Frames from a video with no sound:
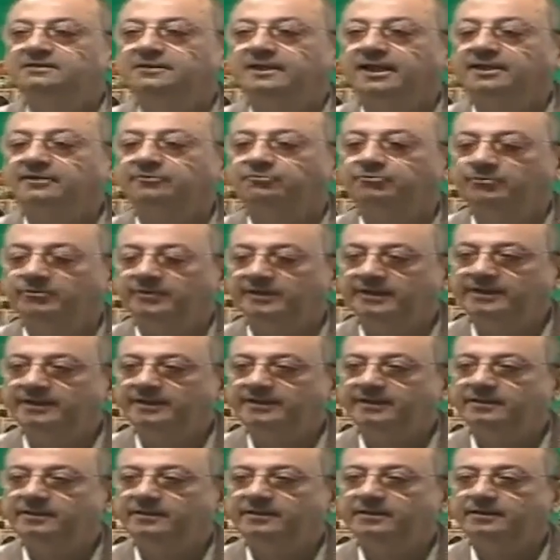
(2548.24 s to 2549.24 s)
that
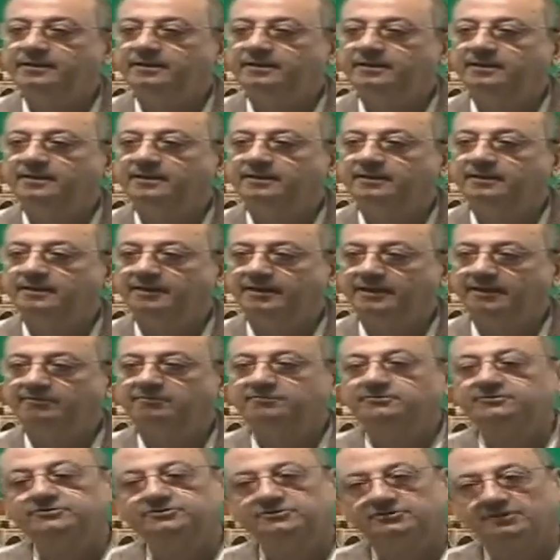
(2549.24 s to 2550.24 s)
we
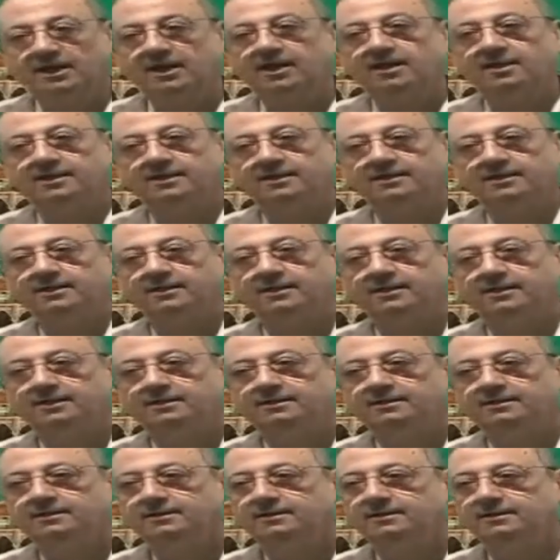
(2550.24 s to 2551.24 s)
give sa'a
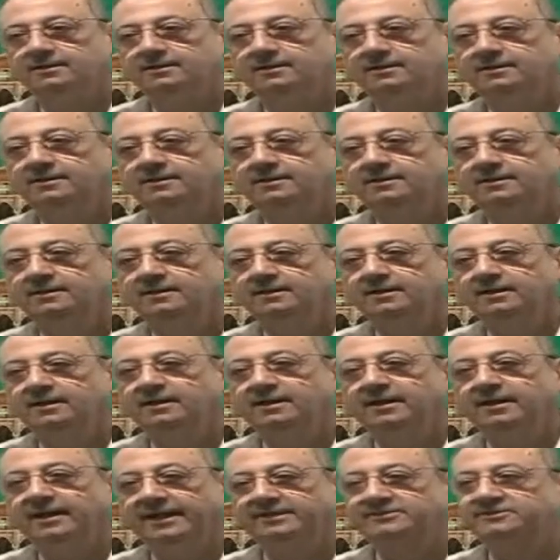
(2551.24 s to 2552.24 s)

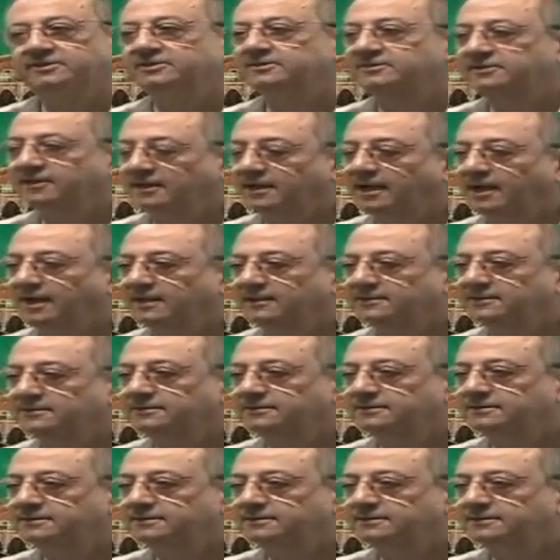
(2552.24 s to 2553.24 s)
as a
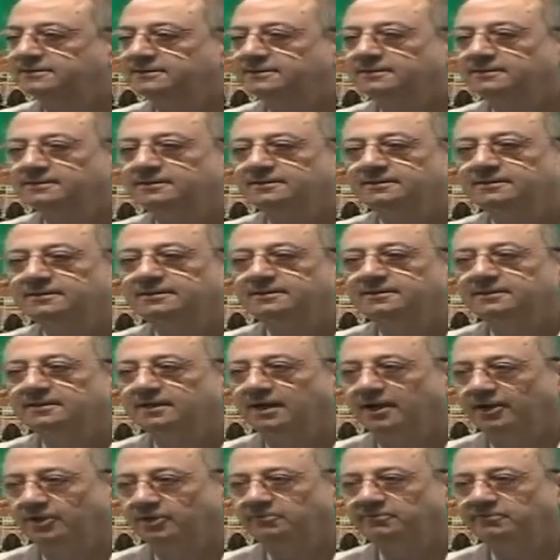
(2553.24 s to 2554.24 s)
zakat.
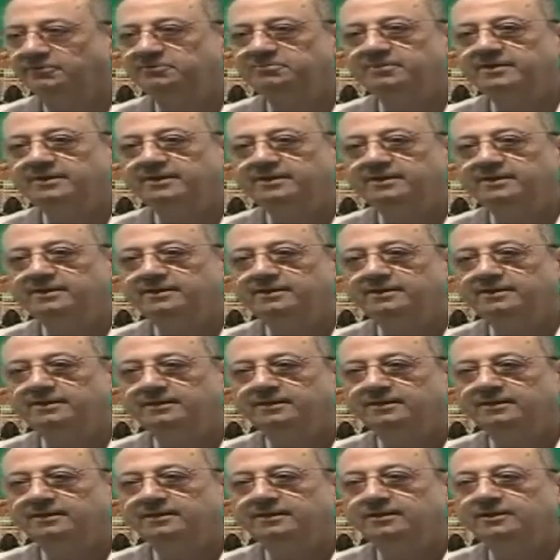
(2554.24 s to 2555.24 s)
Are you with me?
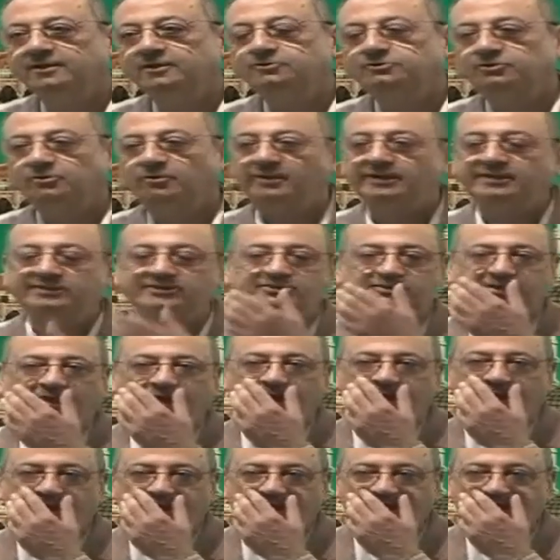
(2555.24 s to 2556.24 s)
So what is
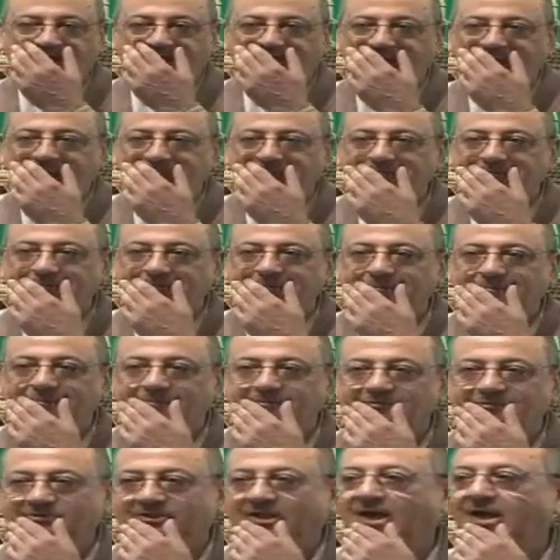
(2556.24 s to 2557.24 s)
sa'a?
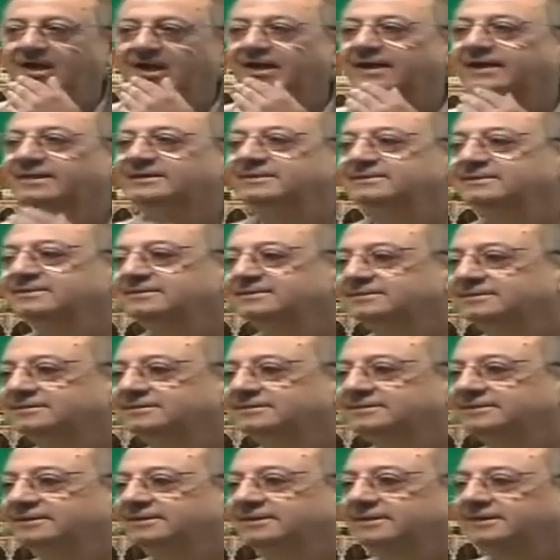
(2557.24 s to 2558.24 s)
Sa'an,
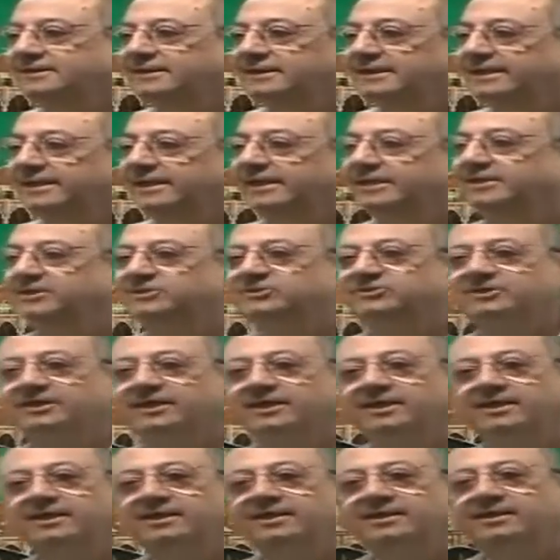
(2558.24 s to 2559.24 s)
it is
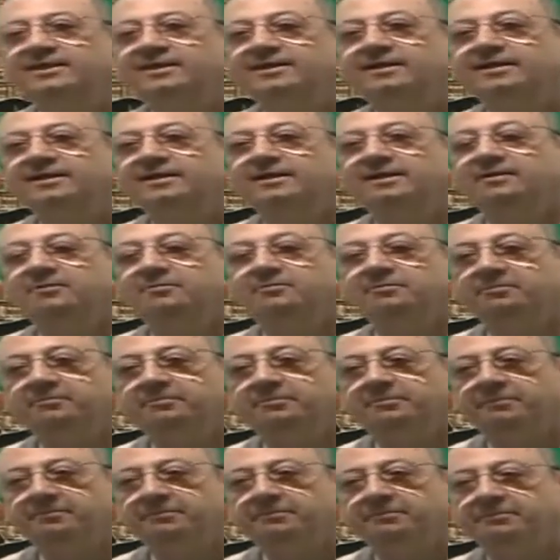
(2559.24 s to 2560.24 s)
a
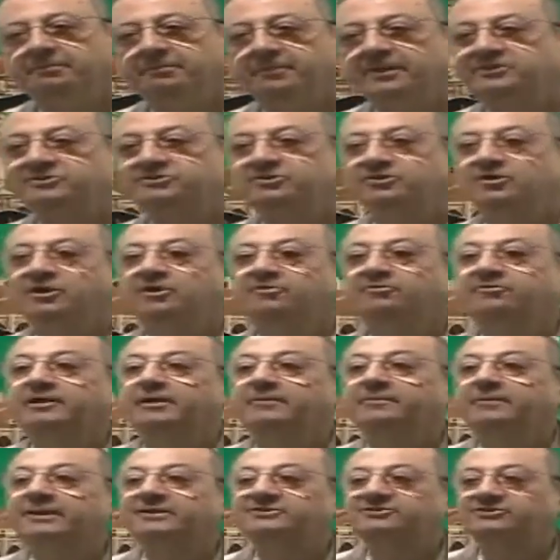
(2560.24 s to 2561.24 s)
measure of
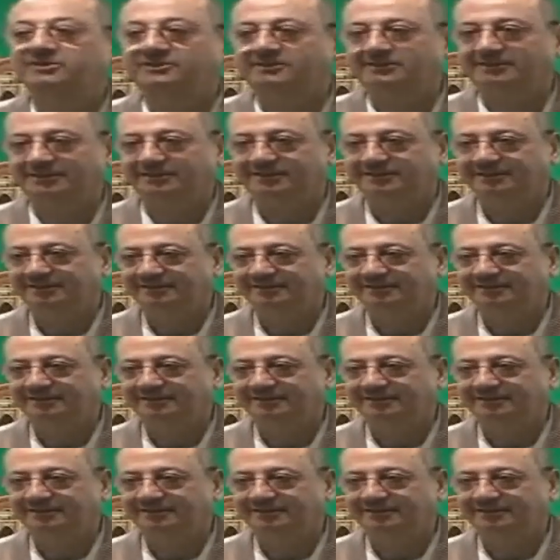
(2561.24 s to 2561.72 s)
capacity.